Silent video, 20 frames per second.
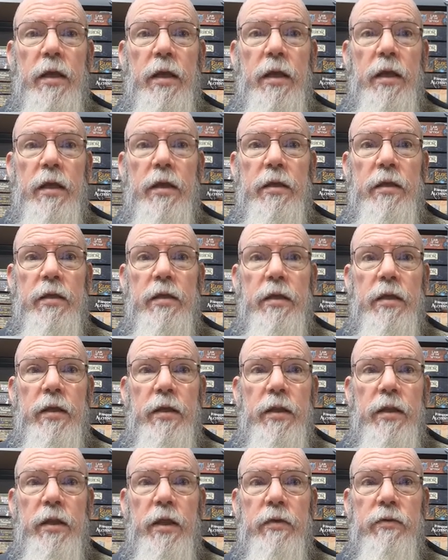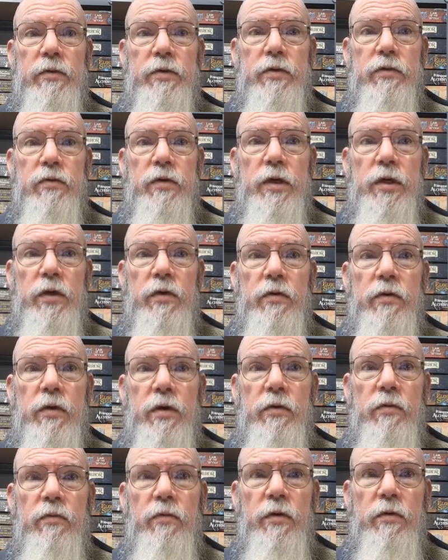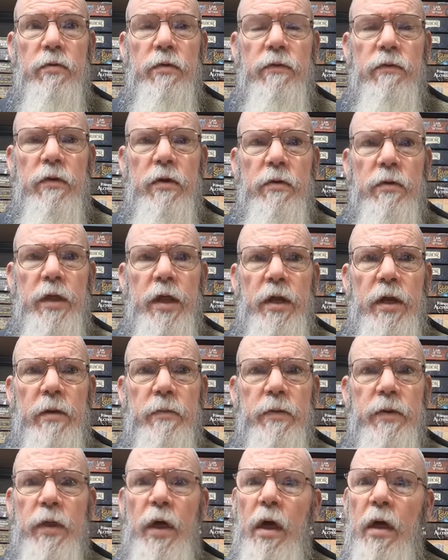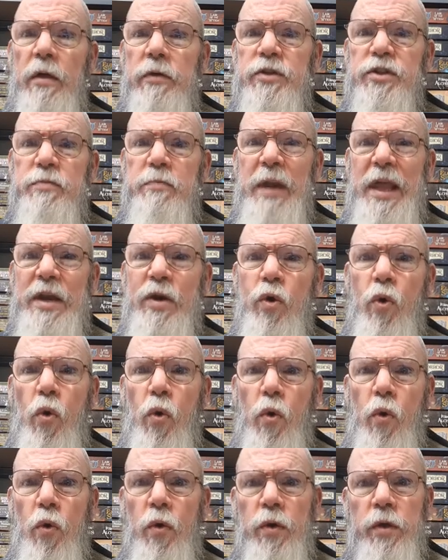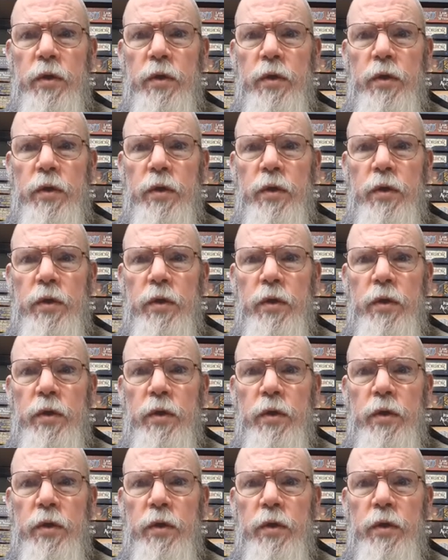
And that was really good. And what did we follow that up with? Oh, Splendor.